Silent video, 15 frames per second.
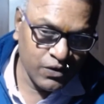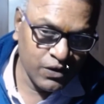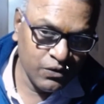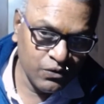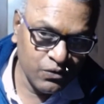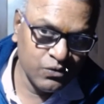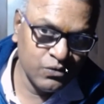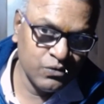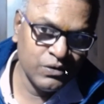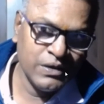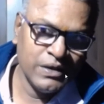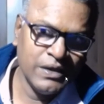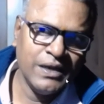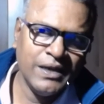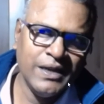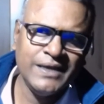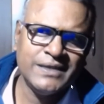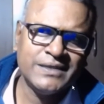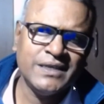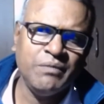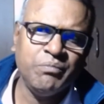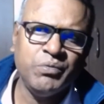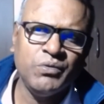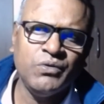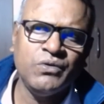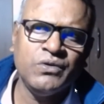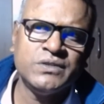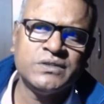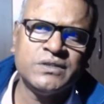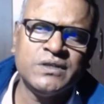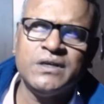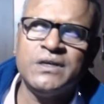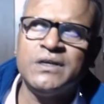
so you, like suppose